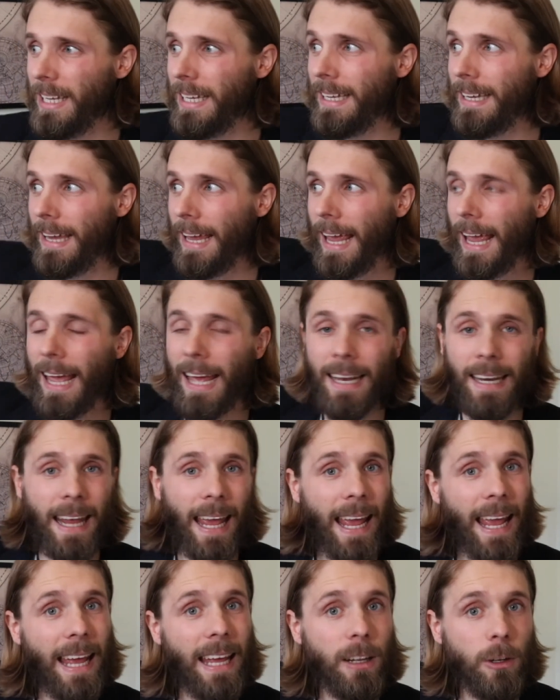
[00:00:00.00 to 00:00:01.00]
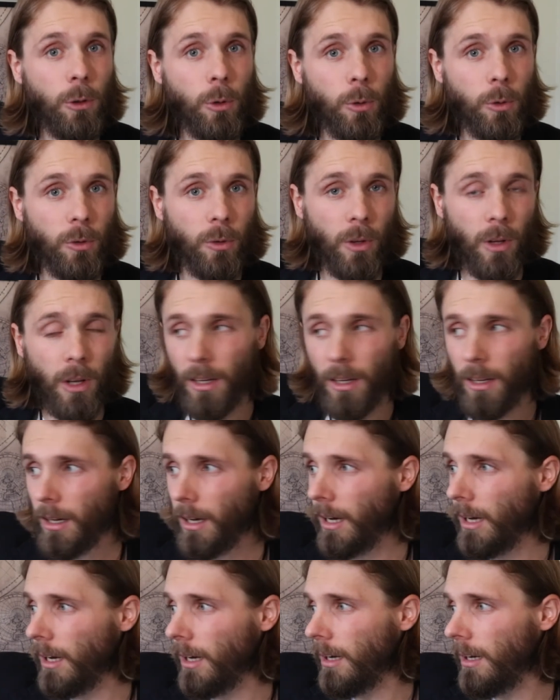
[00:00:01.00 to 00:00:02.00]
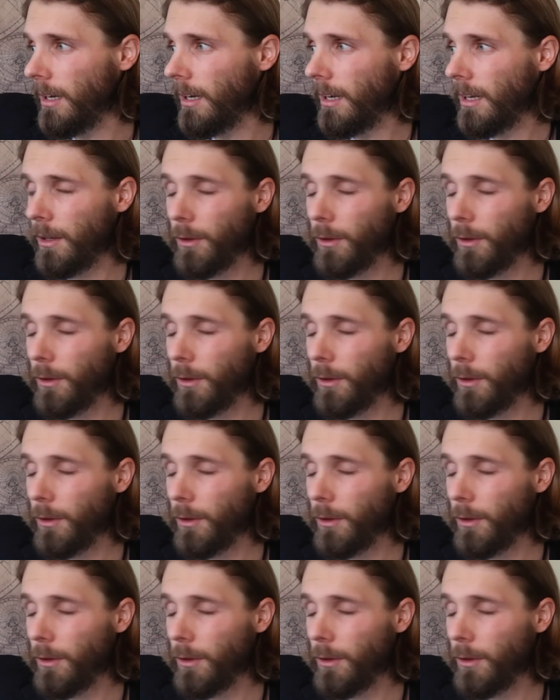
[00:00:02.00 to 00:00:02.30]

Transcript: can handle uh,